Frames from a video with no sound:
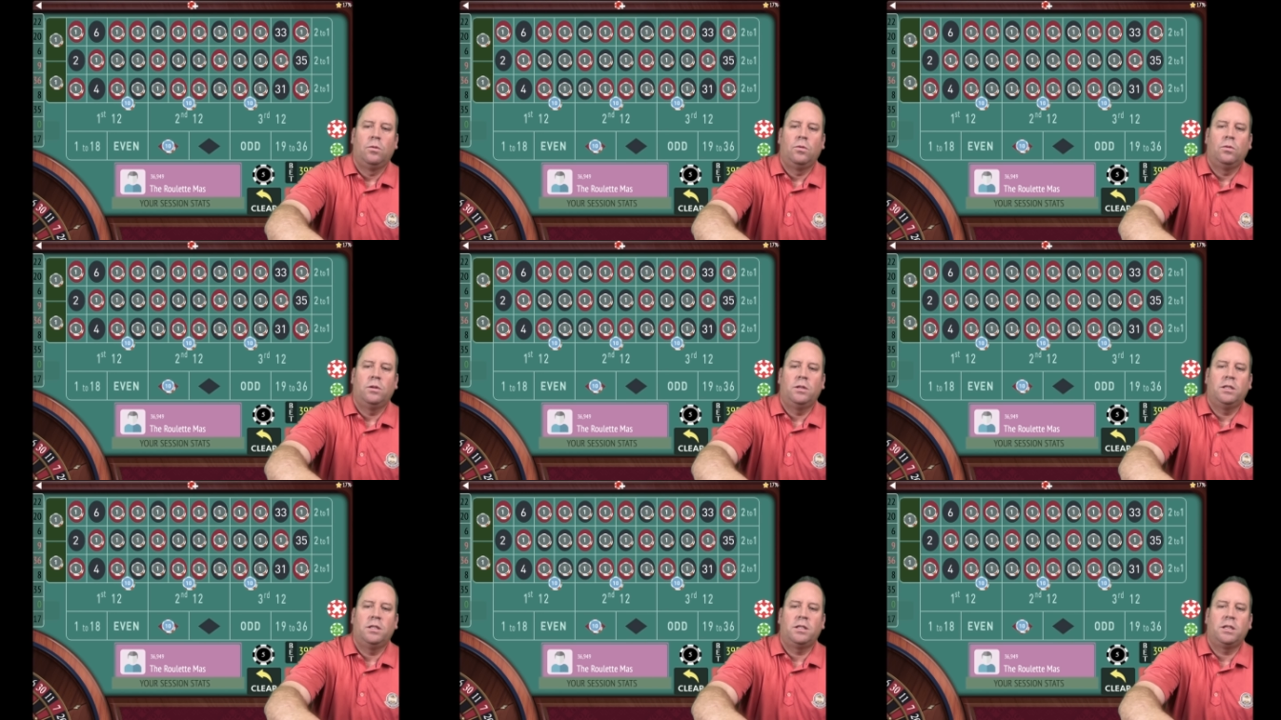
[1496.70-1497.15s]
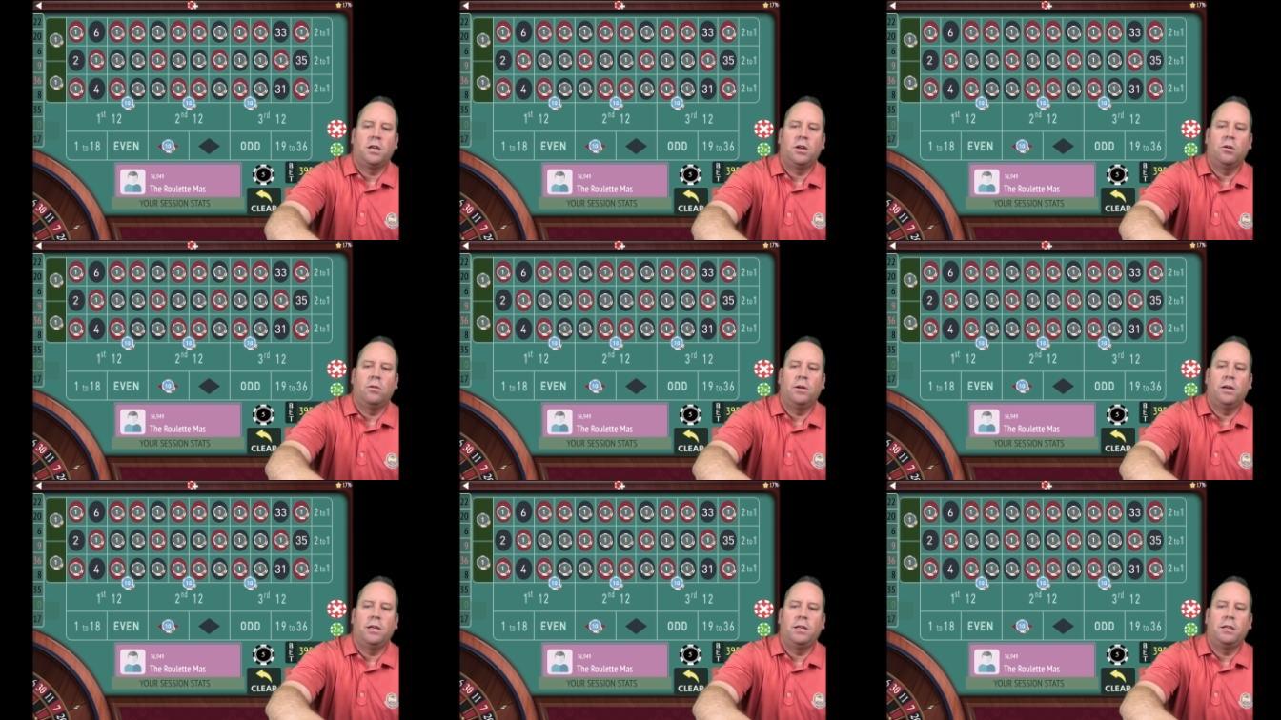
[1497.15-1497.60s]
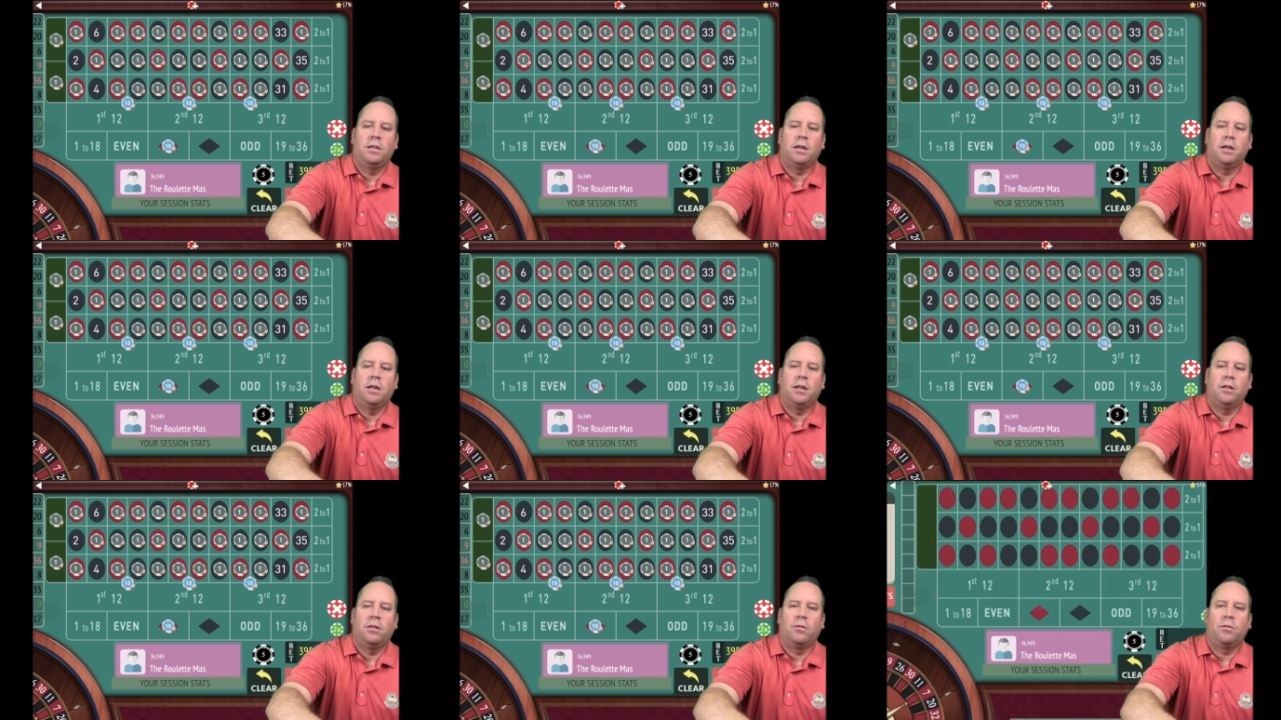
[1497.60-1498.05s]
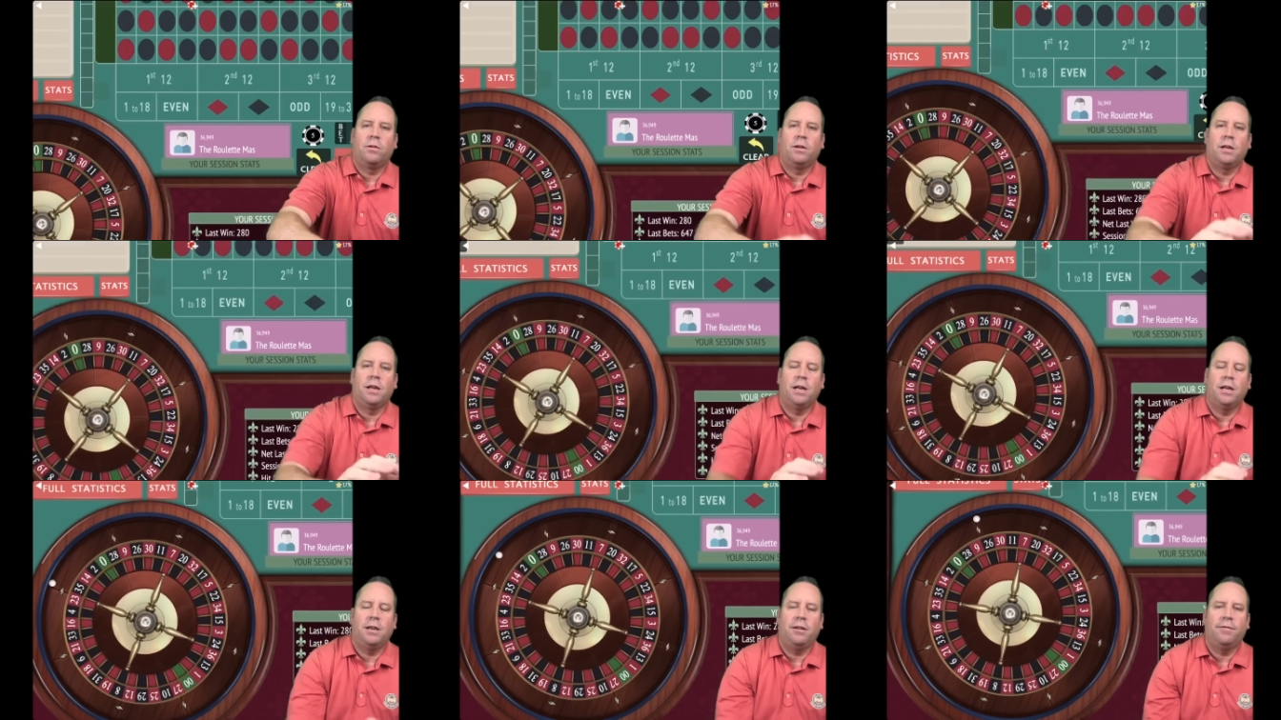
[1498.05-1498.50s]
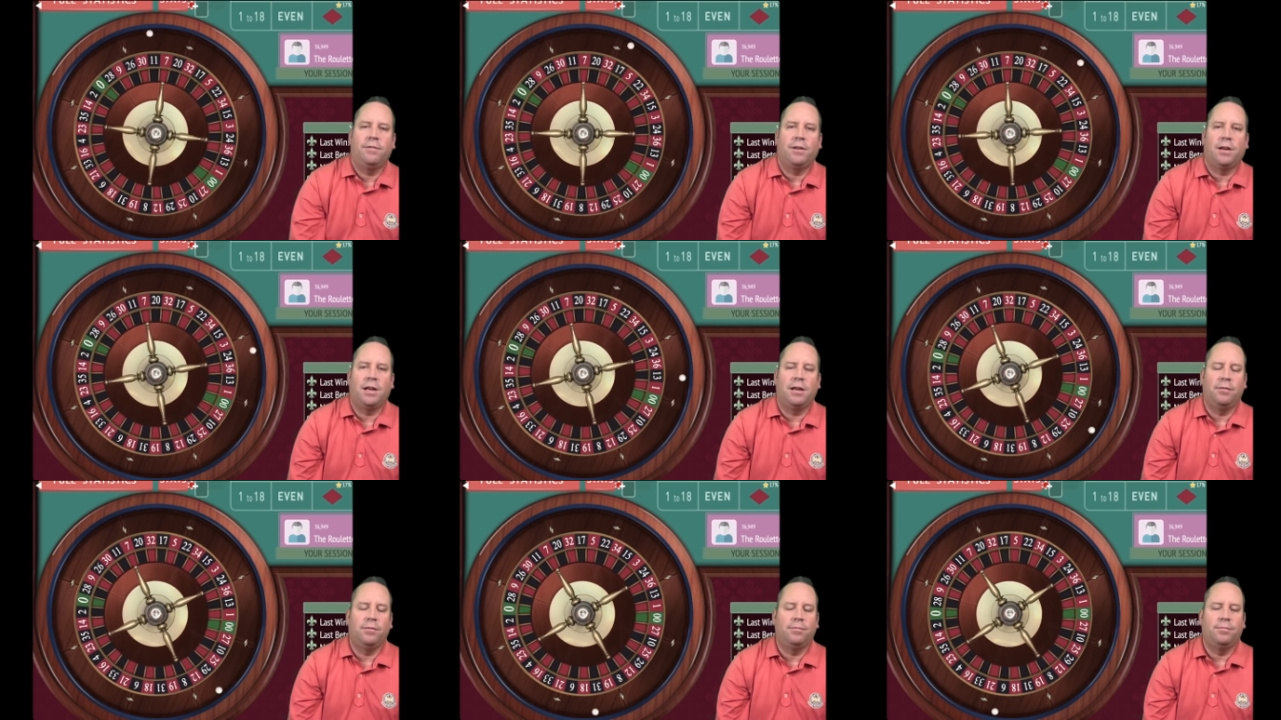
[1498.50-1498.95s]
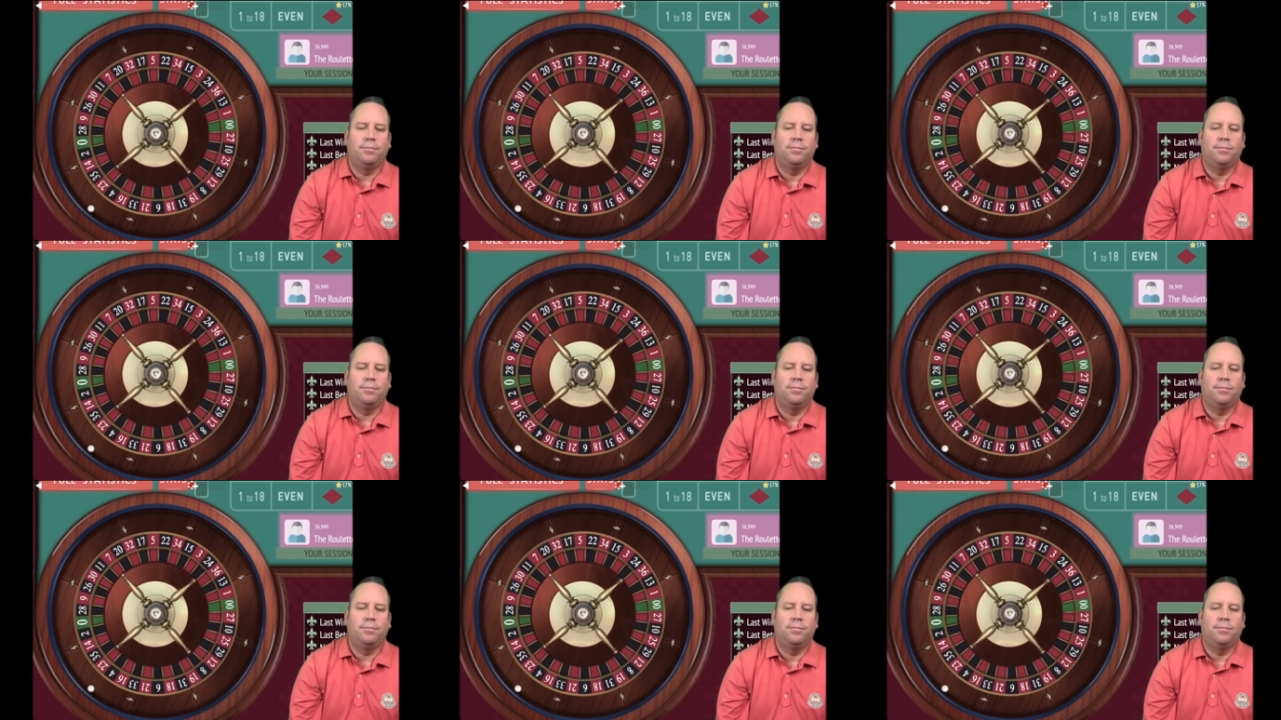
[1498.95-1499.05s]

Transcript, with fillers: We'll just go at uh, three ninety five.